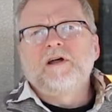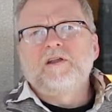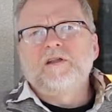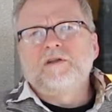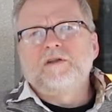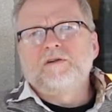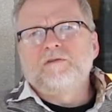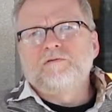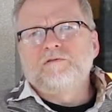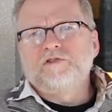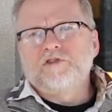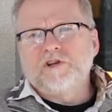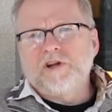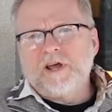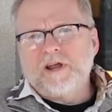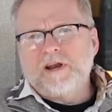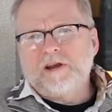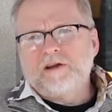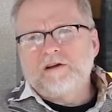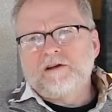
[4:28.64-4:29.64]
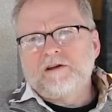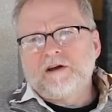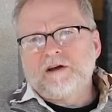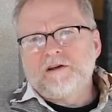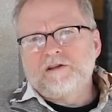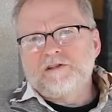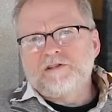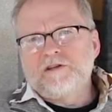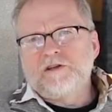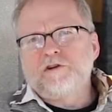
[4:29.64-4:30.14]
the genetic
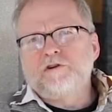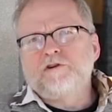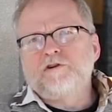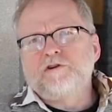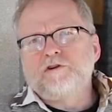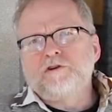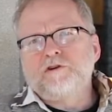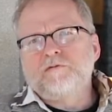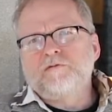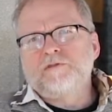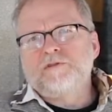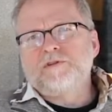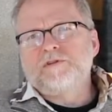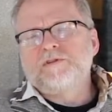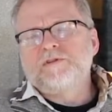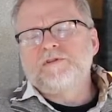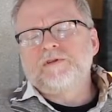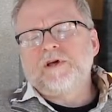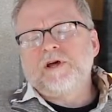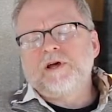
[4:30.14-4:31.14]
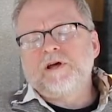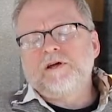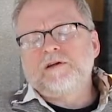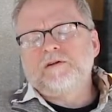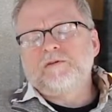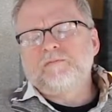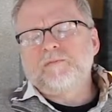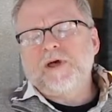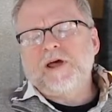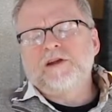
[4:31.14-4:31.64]
signature of this
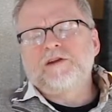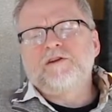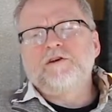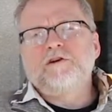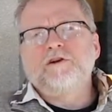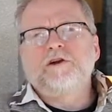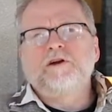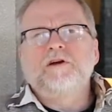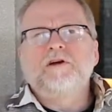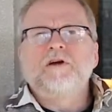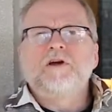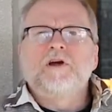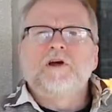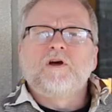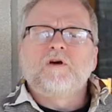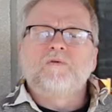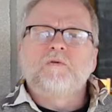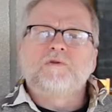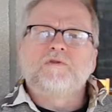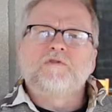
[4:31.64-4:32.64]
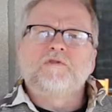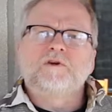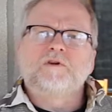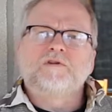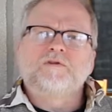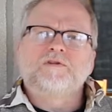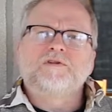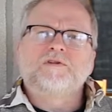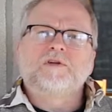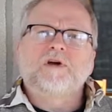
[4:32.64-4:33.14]
bacteria with
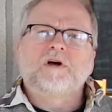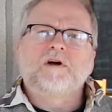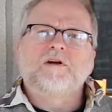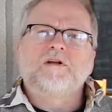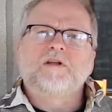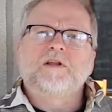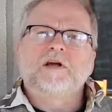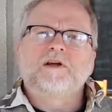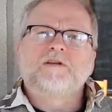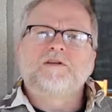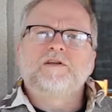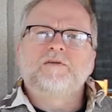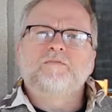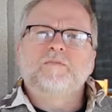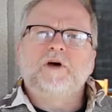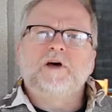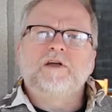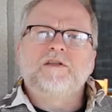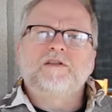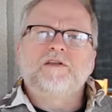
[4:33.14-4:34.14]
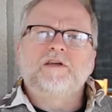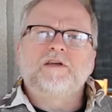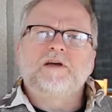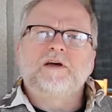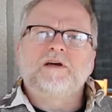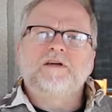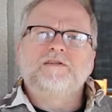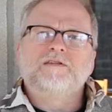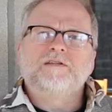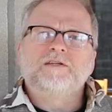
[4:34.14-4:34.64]
those collected by the
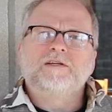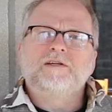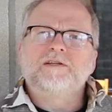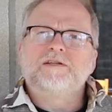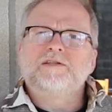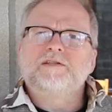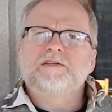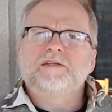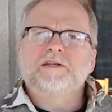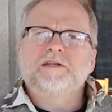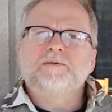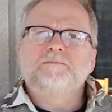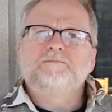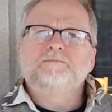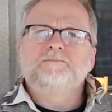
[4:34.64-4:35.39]
CDC.